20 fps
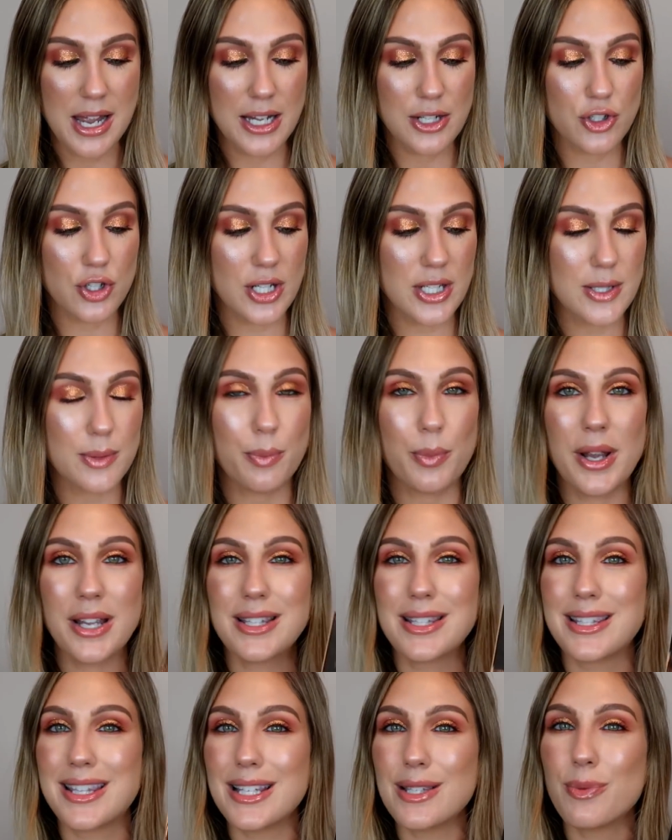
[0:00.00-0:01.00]
It's just,
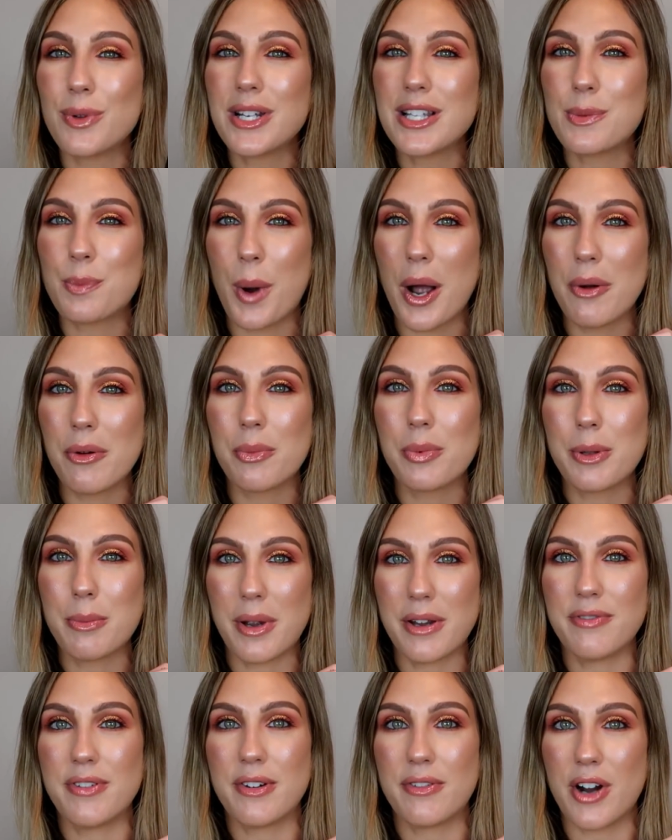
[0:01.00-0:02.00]
it's this one is probably
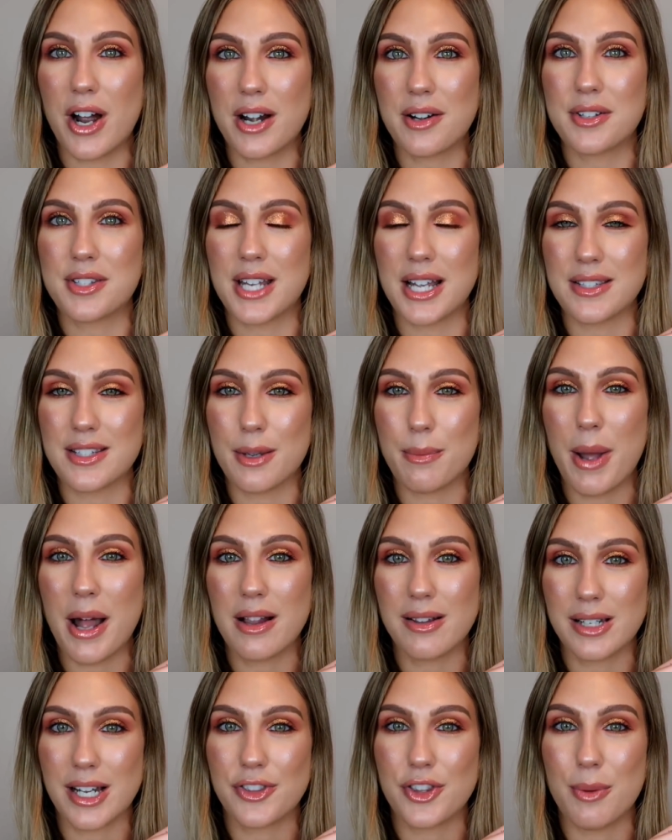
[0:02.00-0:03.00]
my favorite Anastasia
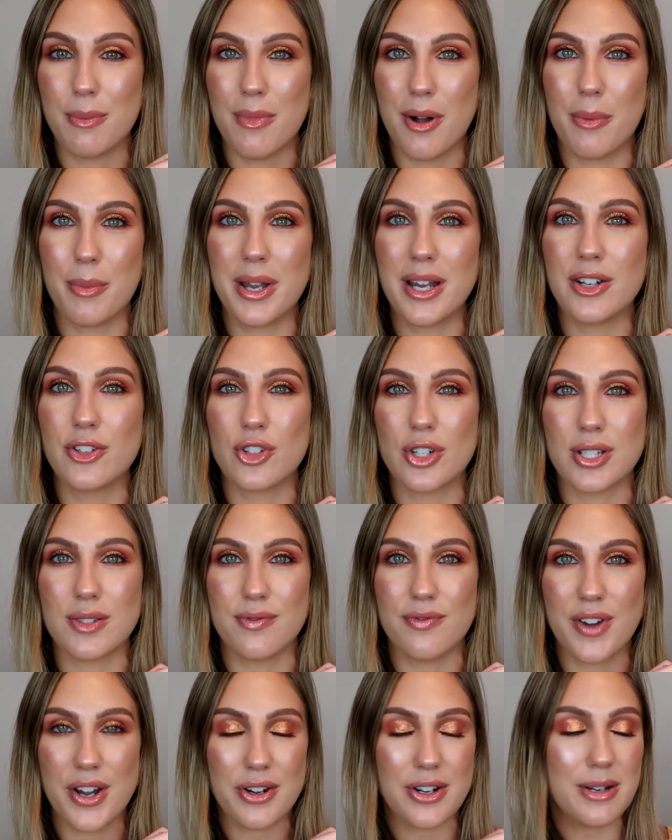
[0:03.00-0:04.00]
palette at the moment. It's just
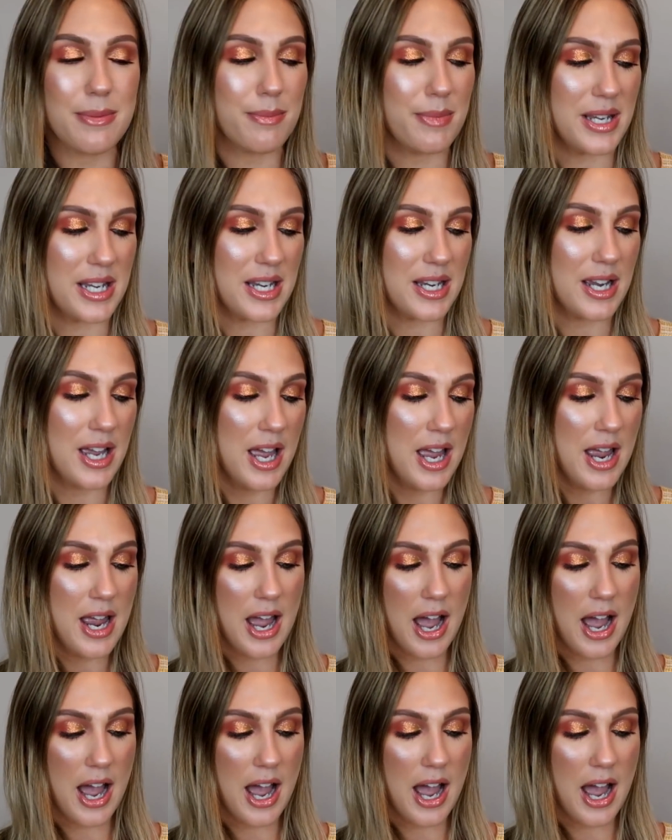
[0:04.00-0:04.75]
very me.